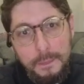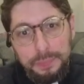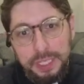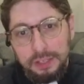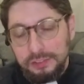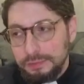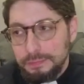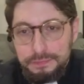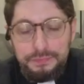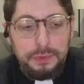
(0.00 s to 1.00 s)
Because,
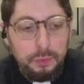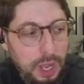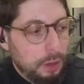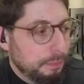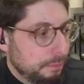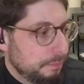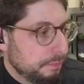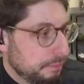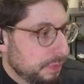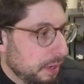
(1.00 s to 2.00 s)
well,
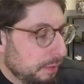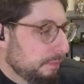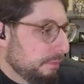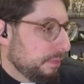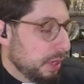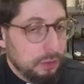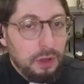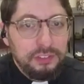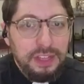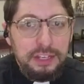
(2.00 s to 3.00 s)
they're they're
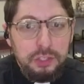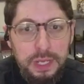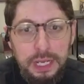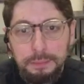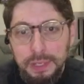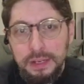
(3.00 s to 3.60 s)
alongside you in it,